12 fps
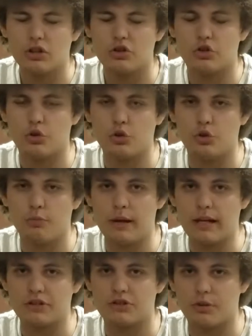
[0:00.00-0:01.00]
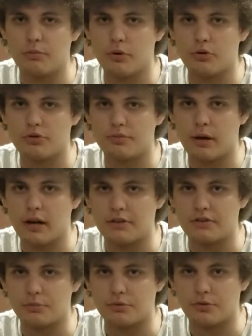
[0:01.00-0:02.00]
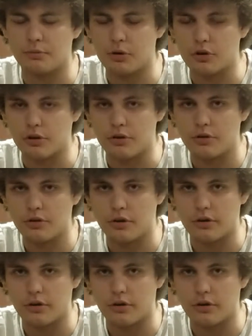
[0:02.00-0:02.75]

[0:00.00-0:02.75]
to bench the most possible tomorrow.